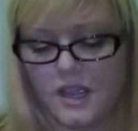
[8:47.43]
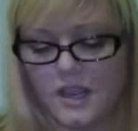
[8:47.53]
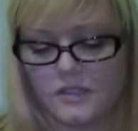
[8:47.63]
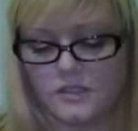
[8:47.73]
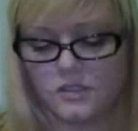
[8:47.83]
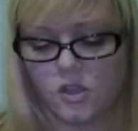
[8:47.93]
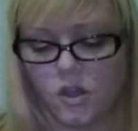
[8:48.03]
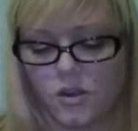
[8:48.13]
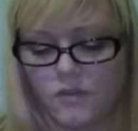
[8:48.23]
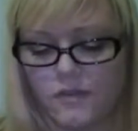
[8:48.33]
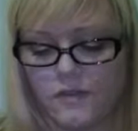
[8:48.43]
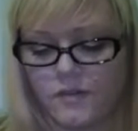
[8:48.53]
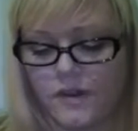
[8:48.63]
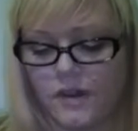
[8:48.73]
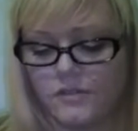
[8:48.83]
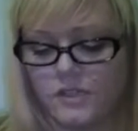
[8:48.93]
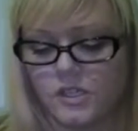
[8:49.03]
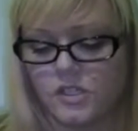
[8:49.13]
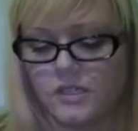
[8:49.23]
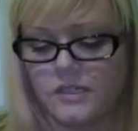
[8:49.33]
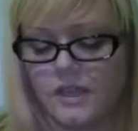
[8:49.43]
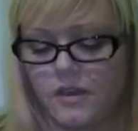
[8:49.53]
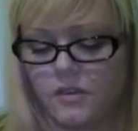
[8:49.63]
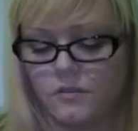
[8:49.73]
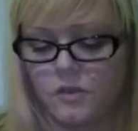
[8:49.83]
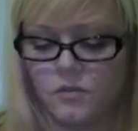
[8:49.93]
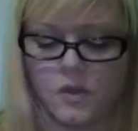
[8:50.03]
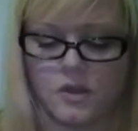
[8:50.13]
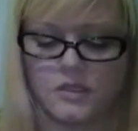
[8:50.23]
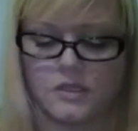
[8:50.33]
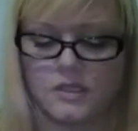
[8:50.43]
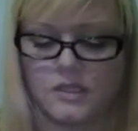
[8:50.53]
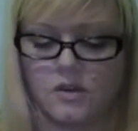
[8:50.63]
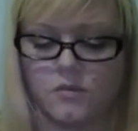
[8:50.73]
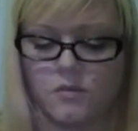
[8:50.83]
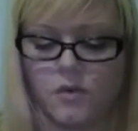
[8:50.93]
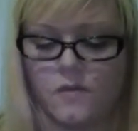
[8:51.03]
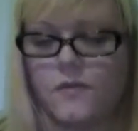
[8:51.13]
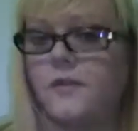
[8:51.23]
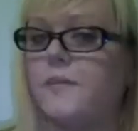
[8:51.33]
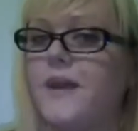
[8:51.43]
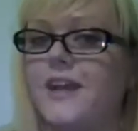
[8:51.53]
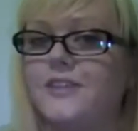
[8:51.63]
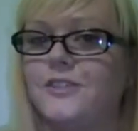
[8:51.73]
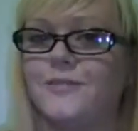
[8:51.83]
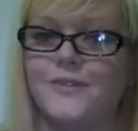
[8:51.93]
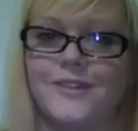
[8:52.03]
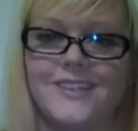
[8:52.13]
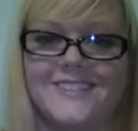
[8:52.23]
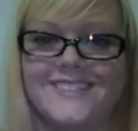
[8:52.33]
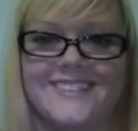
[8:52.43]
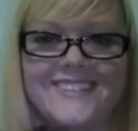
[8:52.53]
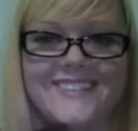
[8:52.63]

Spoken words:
And it says, call your favorite radio station and tell them you want to hear more from the Backstreet Boys.